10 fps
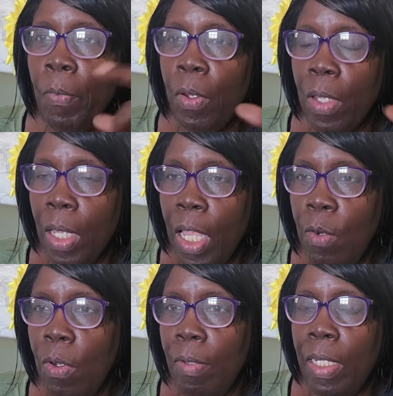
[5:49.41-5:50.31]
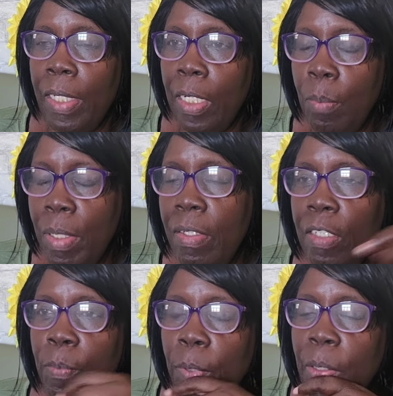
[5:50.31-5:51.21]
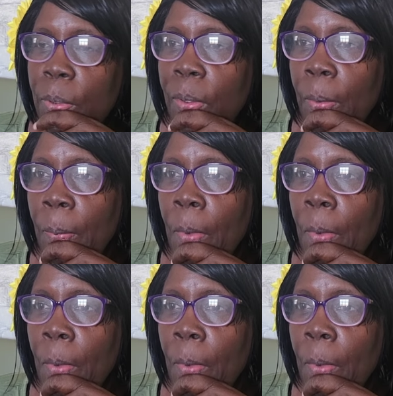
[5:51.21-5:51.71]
Don't I know, that are the business people.